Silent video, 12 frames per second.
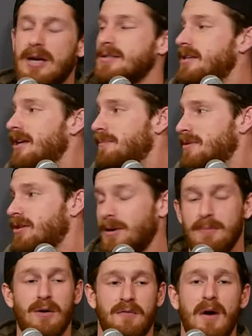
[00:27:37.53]
Teams.
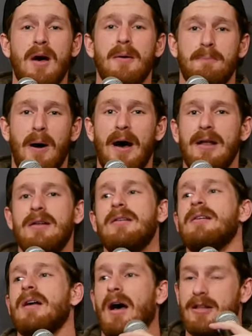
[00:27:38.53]
Good move. Yeah. But
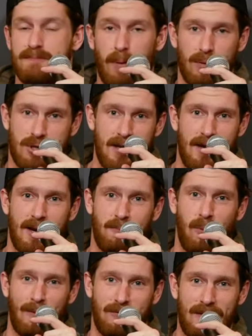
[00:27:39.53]
bullshit, you get a
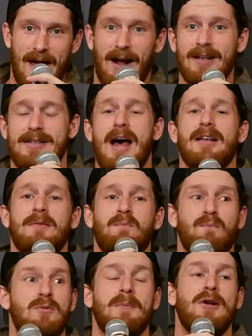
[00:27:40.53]
point for that because that
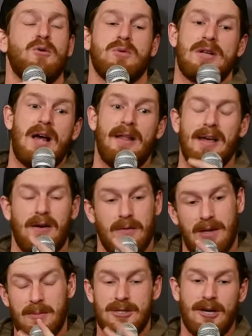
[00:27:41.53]
spinach was not like,
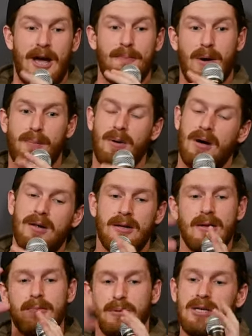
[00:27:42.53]
let me type up a
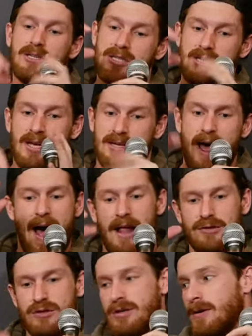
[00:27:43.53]
please see
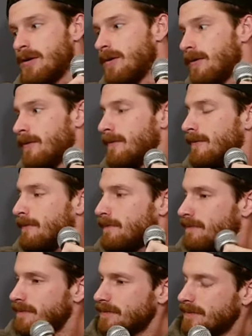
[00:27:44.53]
attached.
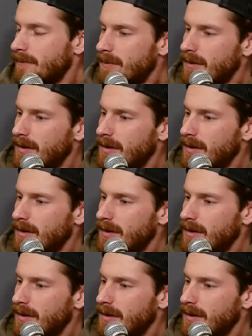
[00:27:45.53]
That'd be